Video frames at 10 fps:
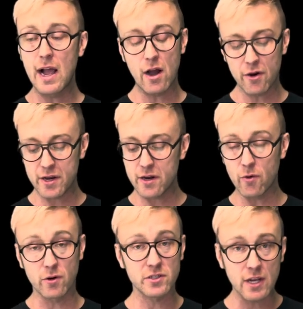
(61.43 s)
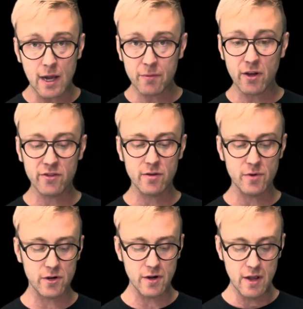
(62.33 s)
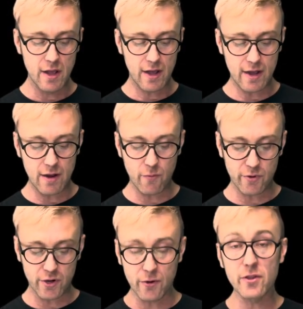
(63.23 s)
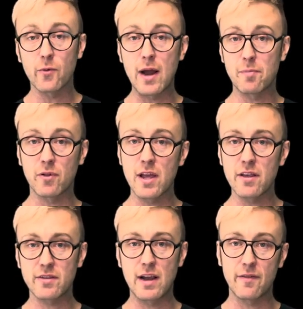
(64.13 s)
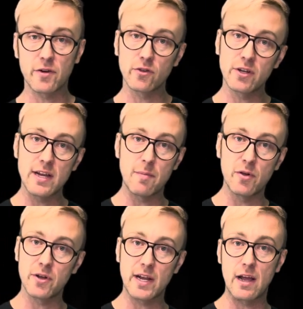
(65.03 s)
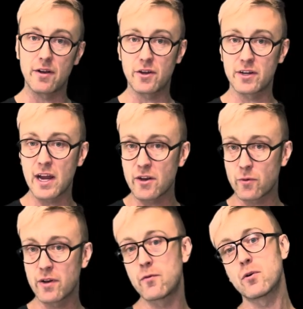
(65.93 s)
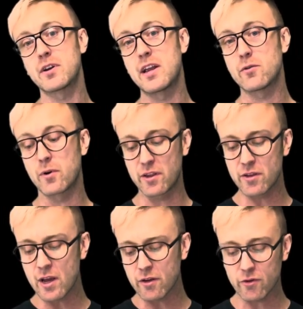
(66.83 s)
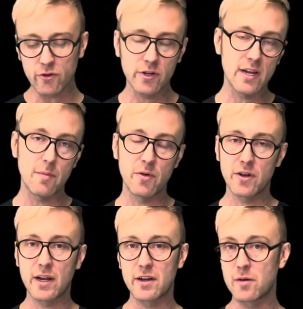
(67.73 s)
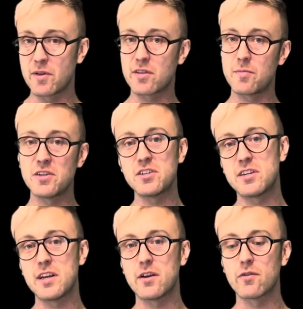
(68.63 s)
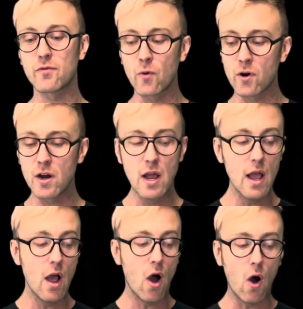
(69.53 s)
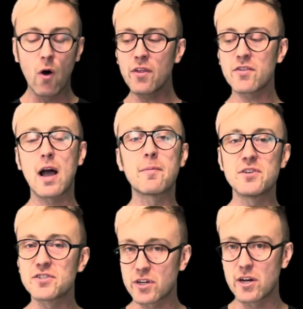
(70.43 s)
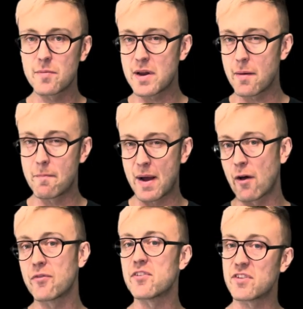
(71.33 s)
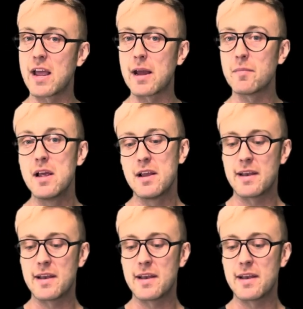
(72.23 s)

Audi, or Saab customer, you're in the right place. Now, if you're looking at building out your K24, K26, or looking at building out your Mitsubishi TD04, all these options are gonna be about the same.